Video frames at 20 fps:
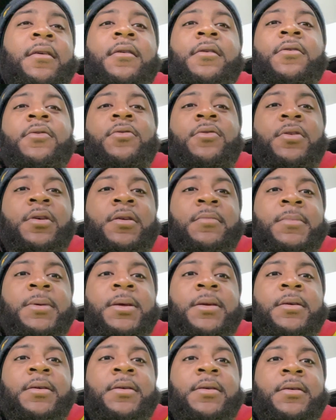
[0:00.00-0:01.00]
You know what I
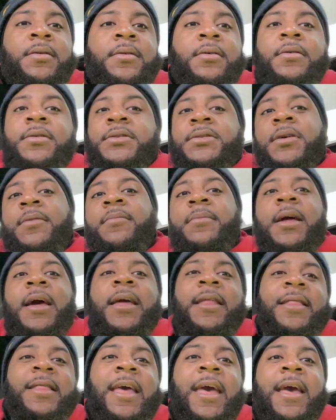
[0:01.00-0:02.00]
mean? Something
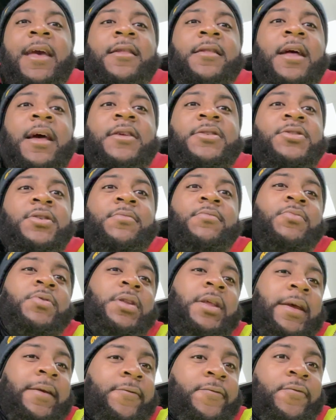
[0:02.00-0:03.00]
like that, like something
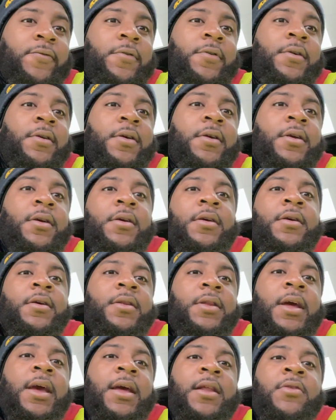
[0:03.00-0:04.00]
different
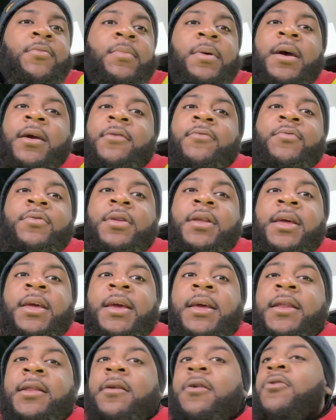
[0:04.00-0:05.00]
that ain't nobody really
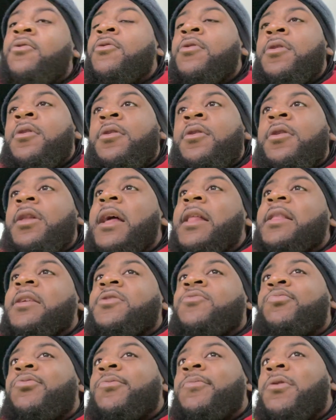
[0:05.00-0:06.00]
hitting on. Like this
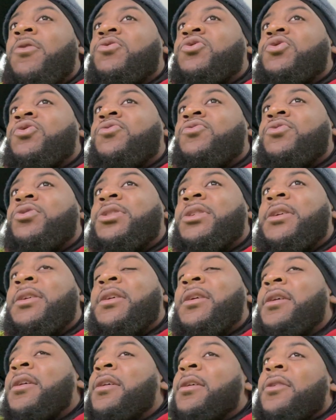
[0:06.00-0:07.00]
promotional shit,
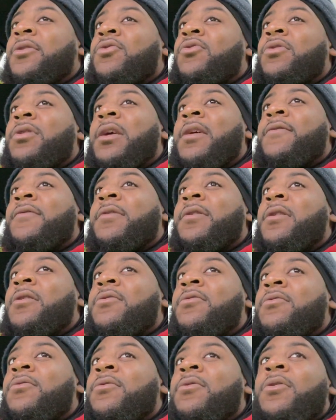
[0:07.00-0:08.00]
you never
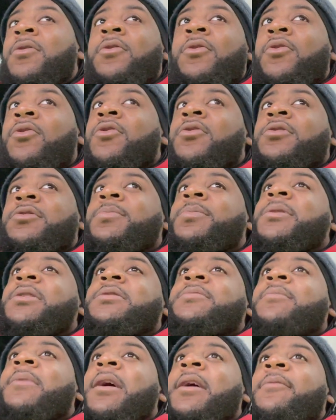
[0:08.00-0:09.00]
know. Errol
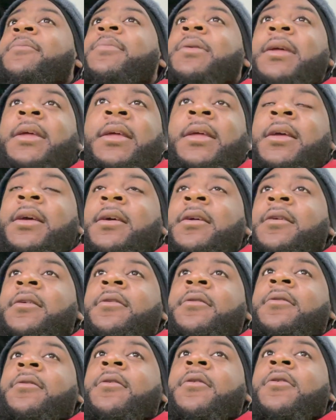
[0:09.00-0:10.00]
Spence might be
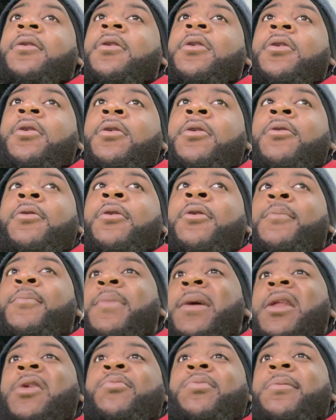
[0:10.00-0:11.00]
a
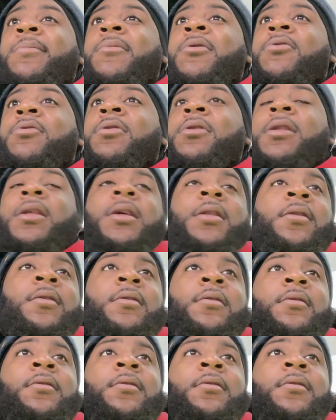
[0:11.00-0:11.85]
better promoter than